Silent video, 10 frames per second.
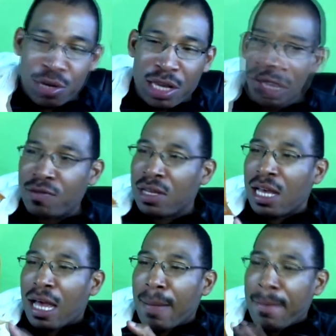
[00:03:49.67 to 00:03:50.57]
Krave
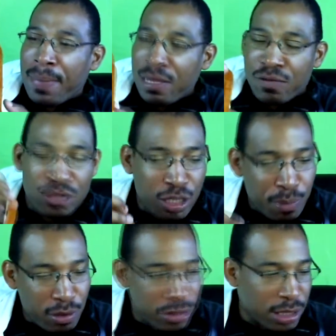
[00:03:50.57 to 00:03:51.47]
Beef
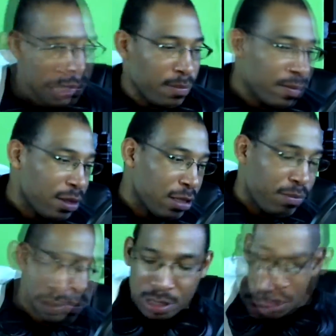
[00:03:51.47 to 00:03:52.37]
Chipotle.
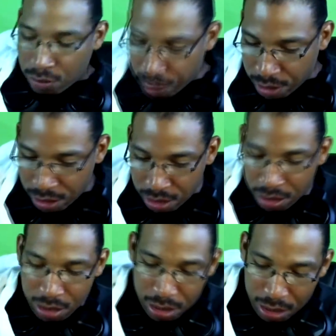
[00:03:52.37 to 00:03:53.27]
Put that over there.
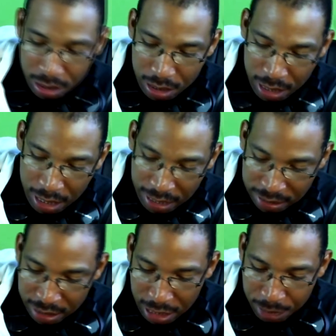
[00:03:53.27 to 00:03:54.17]

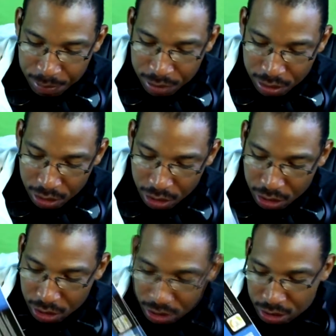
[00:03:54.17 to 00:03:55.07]
Next up,
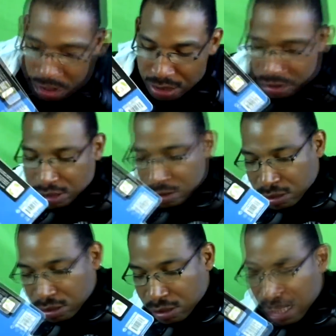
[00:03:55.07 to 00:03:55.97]

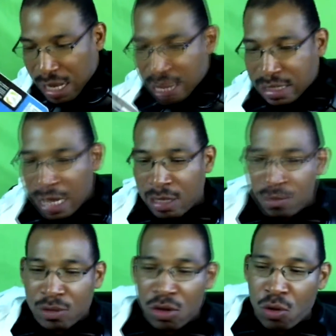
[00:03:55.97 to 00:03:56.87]
next to last
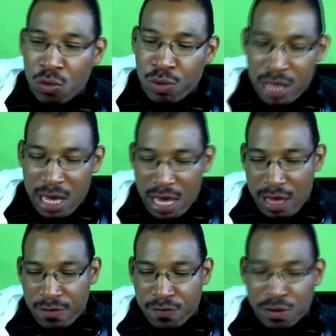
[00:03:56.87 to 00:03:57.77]
item, we
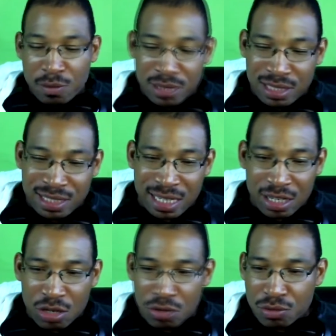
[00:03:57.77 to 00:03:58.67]
have from
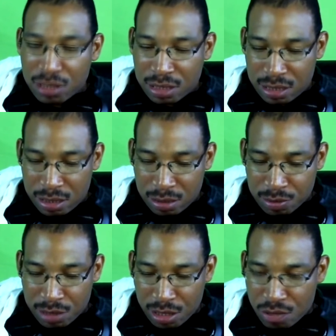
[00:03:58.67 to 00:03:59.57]
silicone,
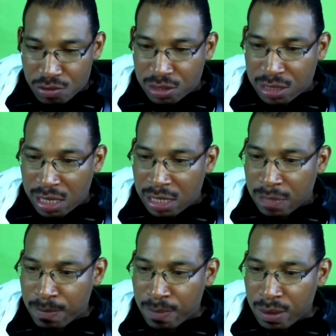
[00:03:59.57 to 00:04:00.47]
some silicone
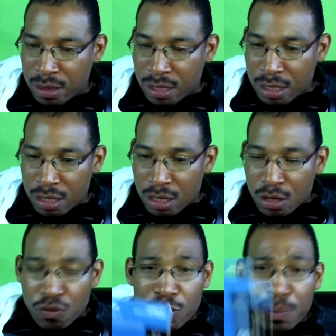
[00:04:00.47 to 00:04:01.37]
skin
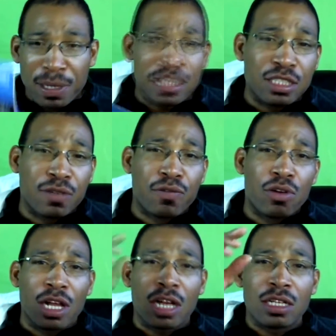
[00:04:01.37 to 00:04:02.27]
for the PlayStation
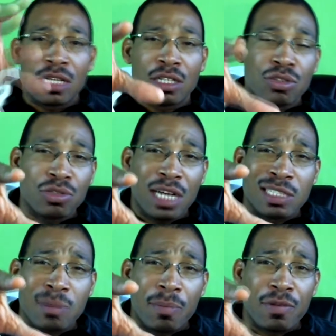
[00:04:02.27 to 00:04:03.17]
four. Like I, like I told you guys in